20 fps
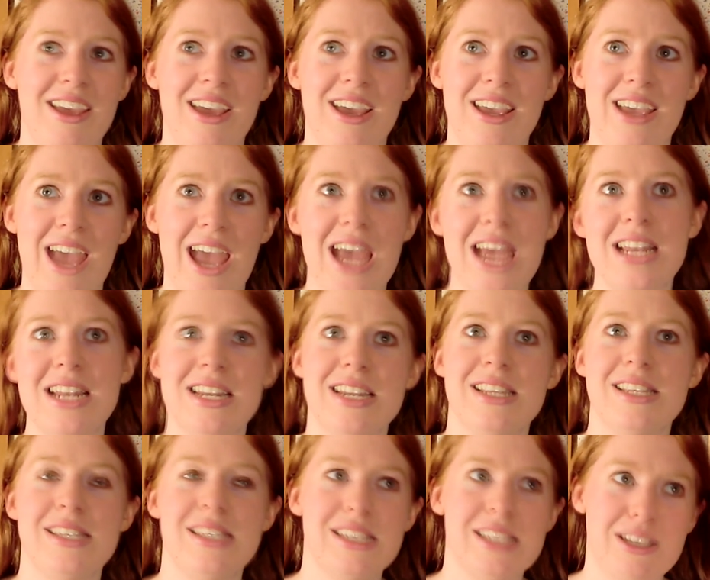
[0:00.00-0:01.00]
again,
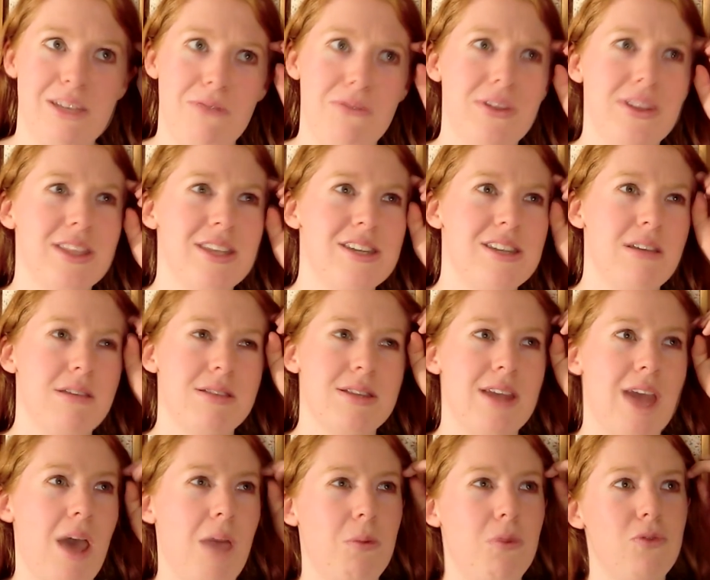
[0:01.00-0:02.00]
this is something that
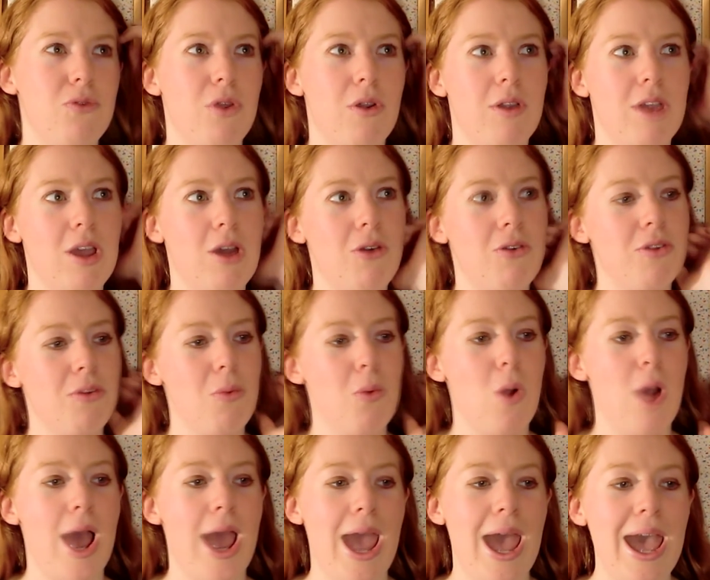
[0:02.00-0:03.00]
doesn't happen very often in
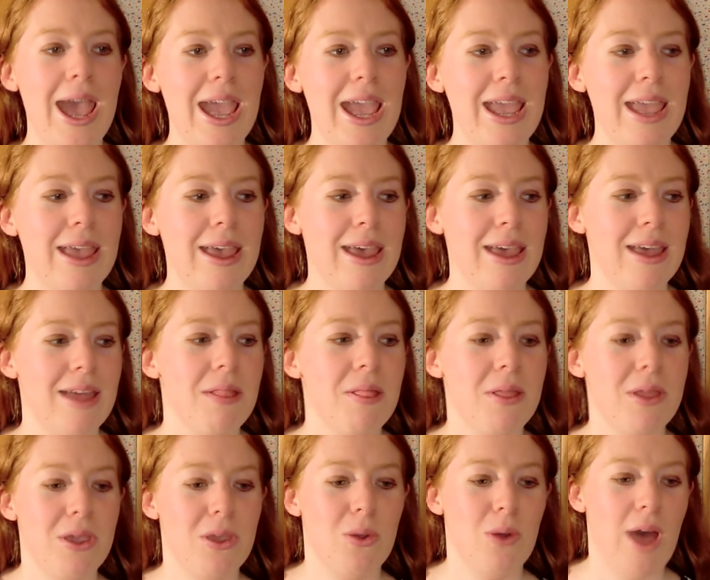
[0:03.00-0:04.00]
YA,
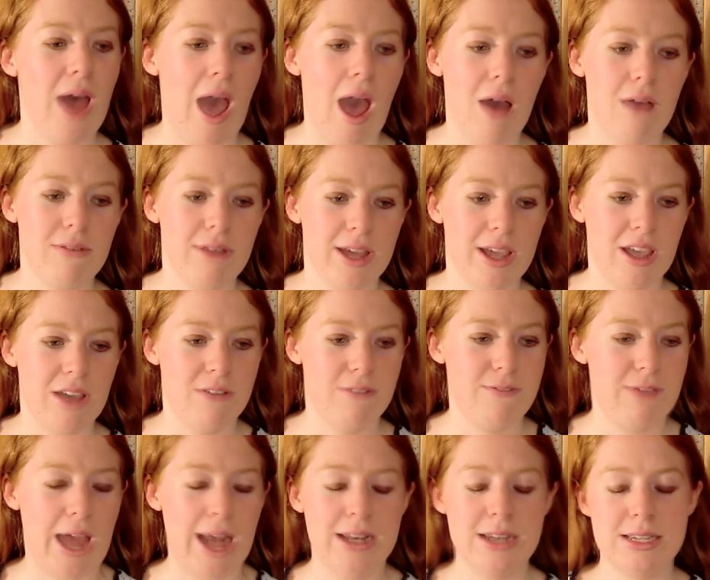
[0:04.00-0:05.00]
that you'll have like a
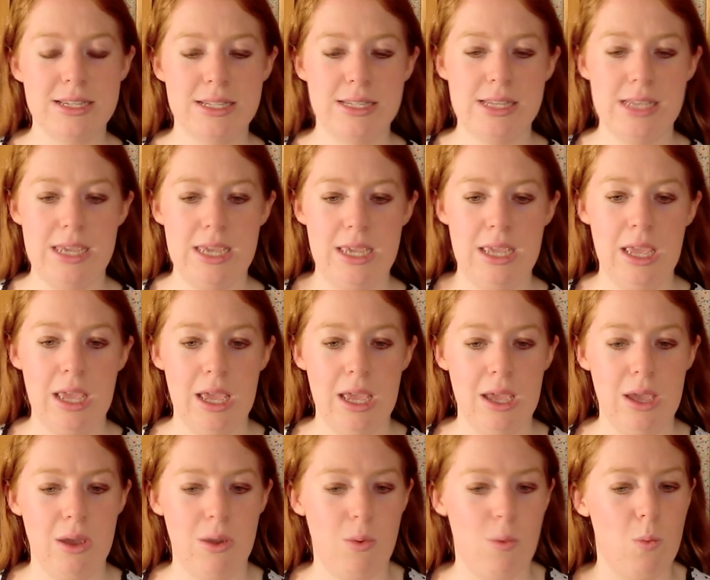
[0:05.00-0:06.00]
fantasy
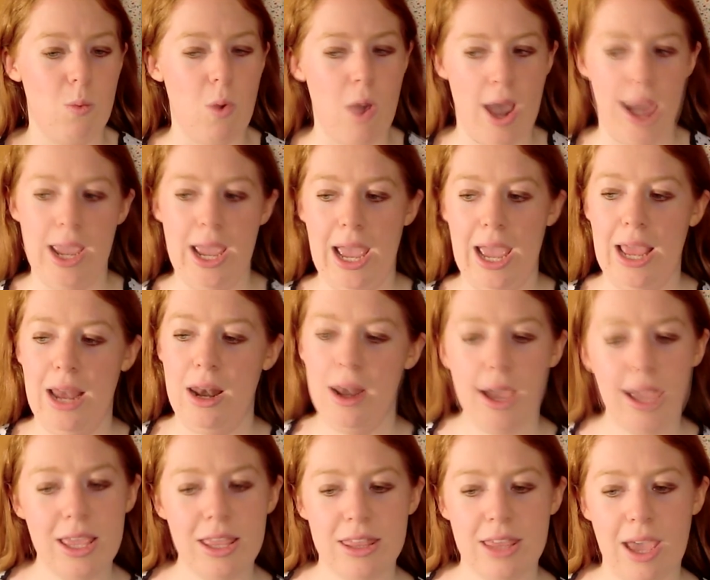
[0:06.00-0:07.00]
YA
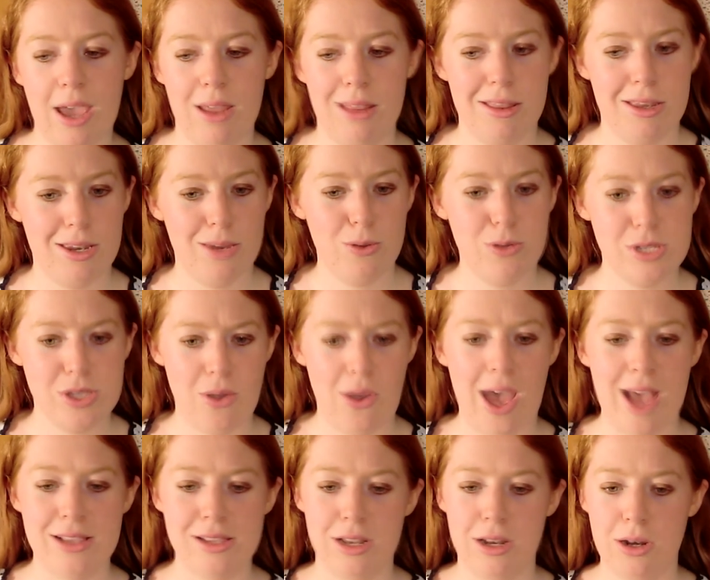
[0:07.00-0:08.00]
like that also
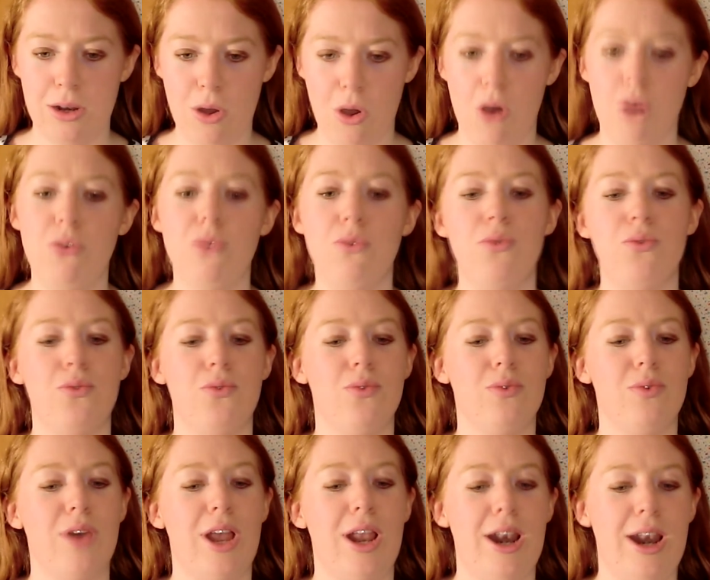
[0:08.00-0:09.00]
has a lot of
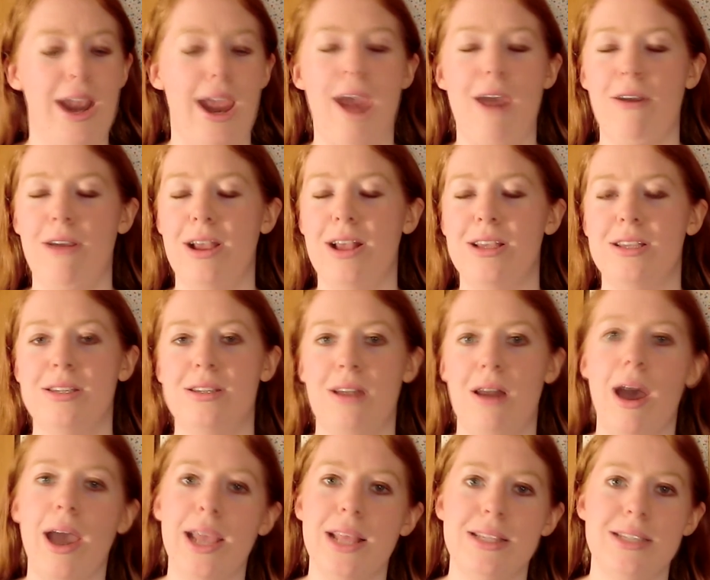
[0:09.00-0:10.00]
hilarious
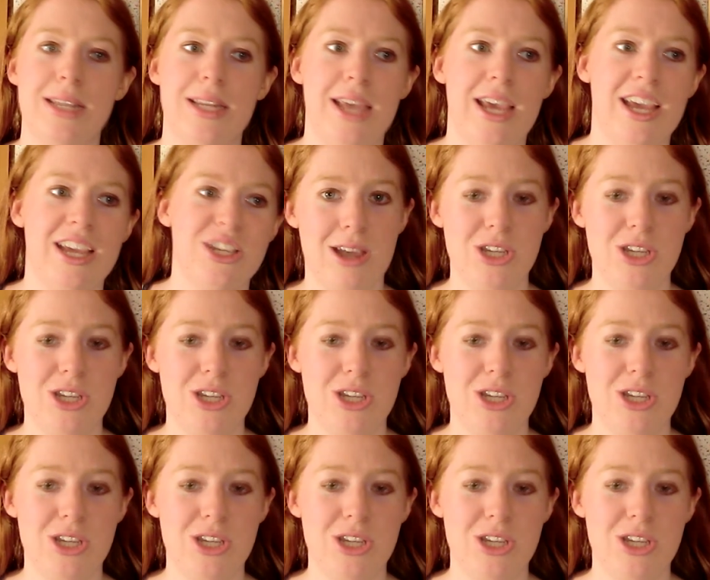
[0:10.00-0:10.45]
lines in it.